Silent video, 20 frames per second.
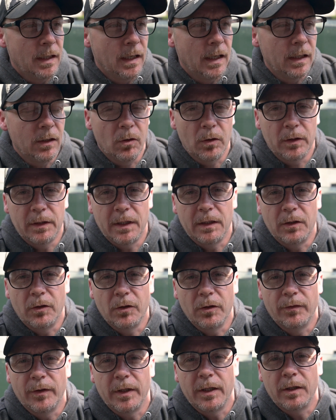I know I did
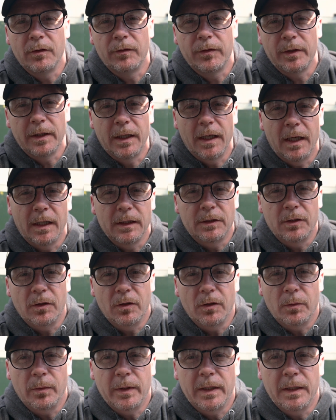do a video for you guys the
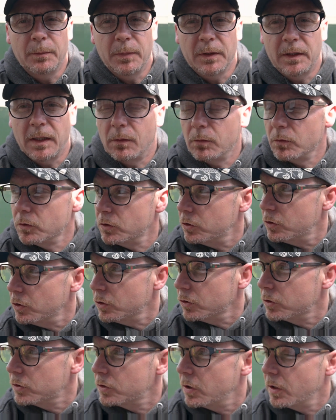other week, but that was
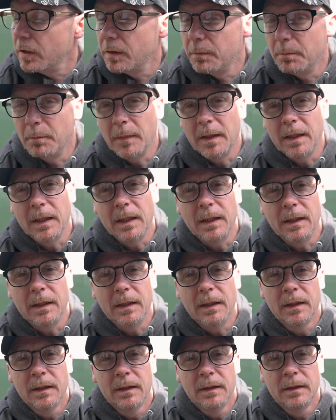just me